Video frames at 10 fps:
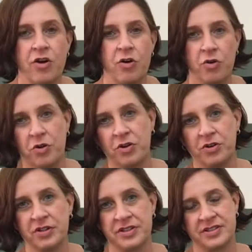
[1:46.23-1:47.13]

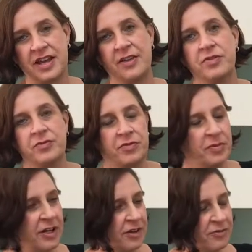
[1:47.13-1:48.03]
or save them
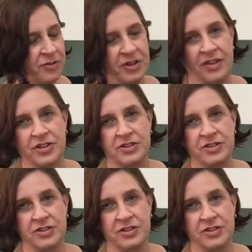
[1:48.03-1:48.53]
for another